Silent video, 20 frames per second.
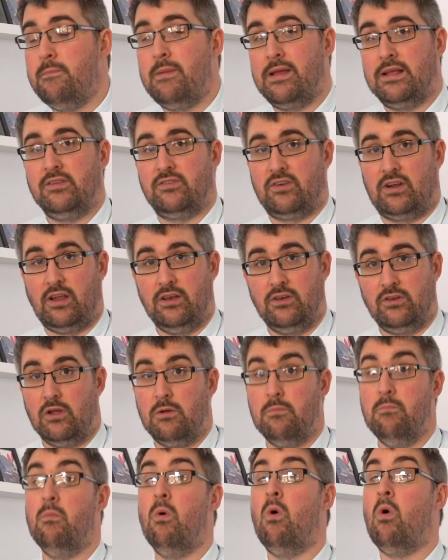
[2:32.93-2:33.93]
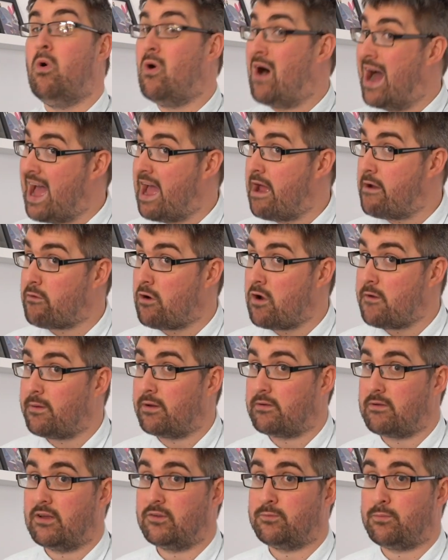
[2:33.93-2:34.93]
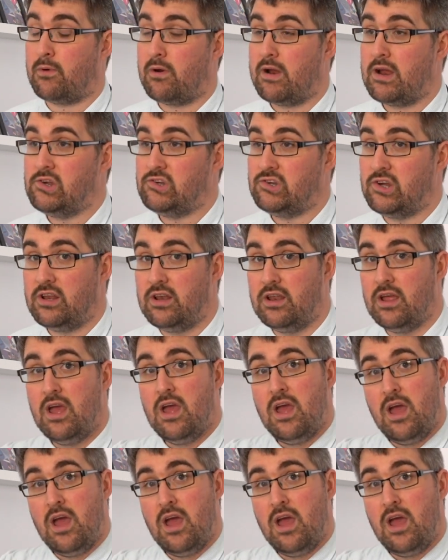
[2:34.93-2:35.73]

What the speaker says: means I can do more aerobic respiration,